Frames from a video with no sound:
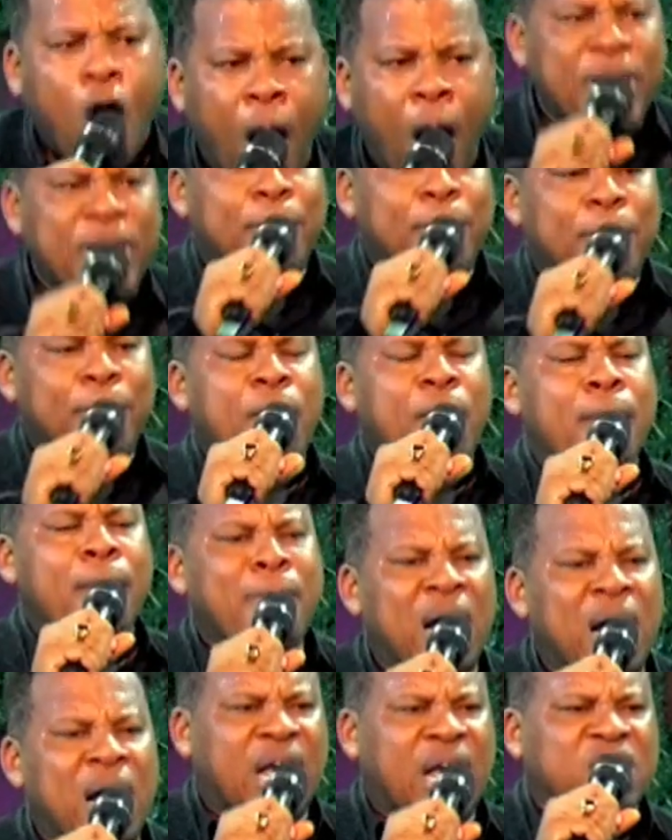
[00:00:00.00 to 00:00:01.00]
Open up your
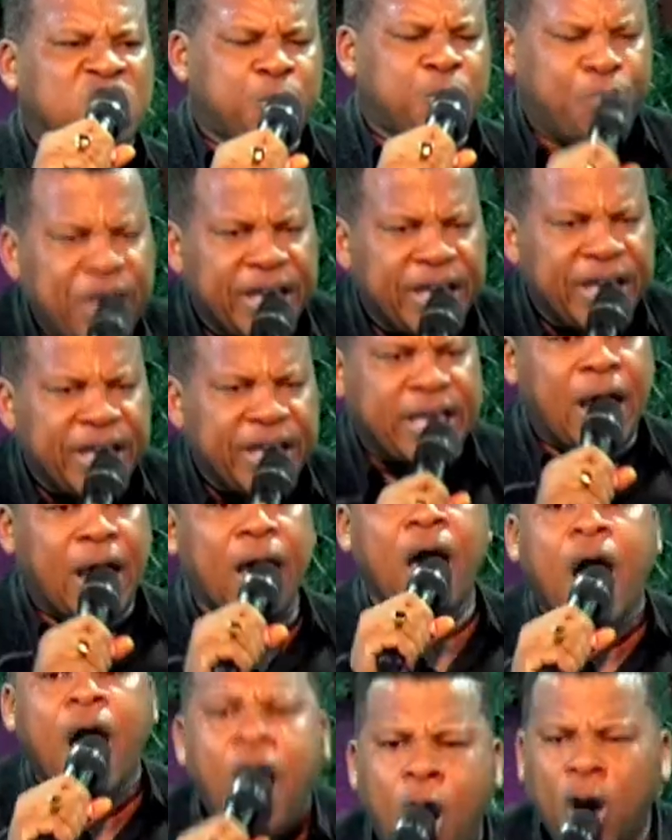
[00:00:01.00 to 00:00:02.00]
mouth and speak.
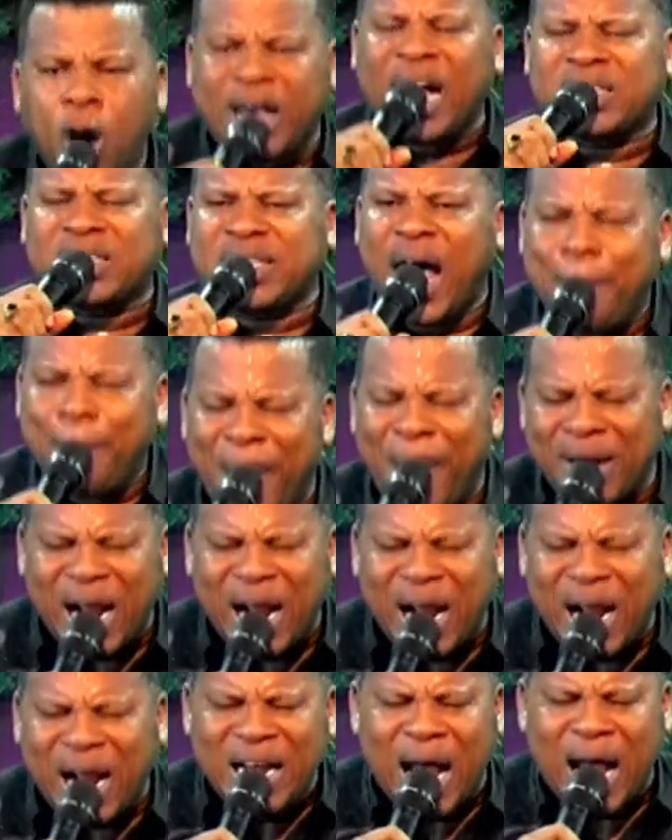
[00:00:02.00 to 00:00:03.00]
Oh,
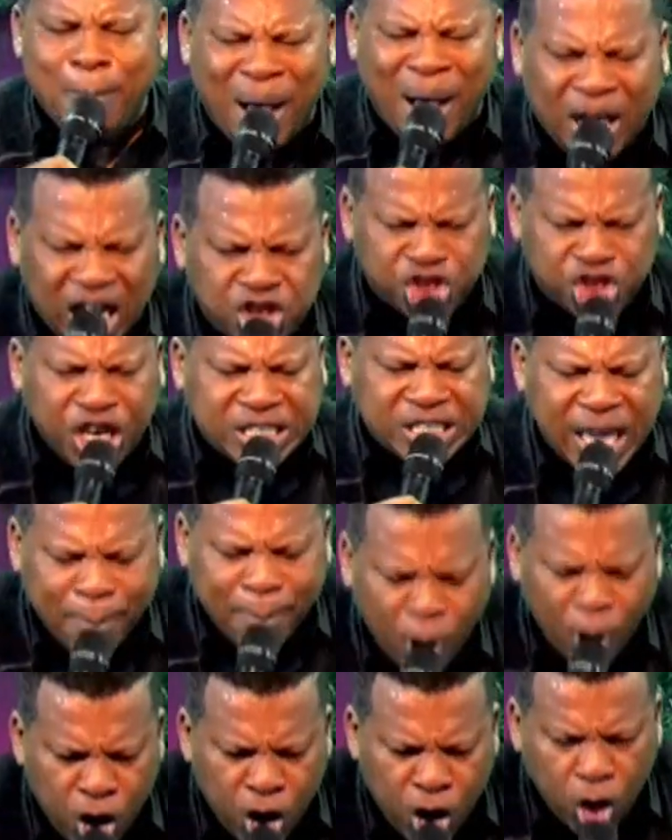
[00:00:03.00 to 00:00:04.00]
katabarada bakashite
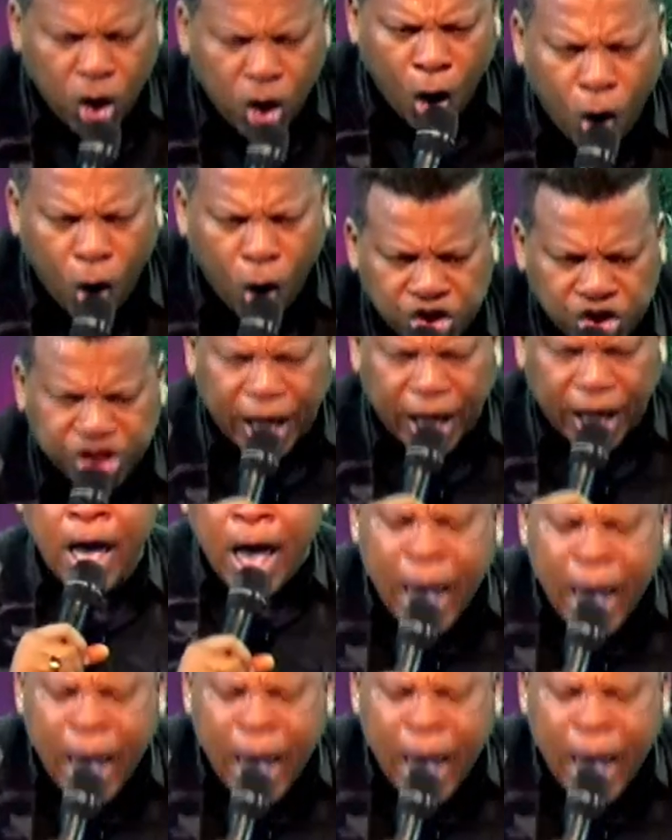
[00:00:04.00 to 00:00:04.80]
boyo dohoste.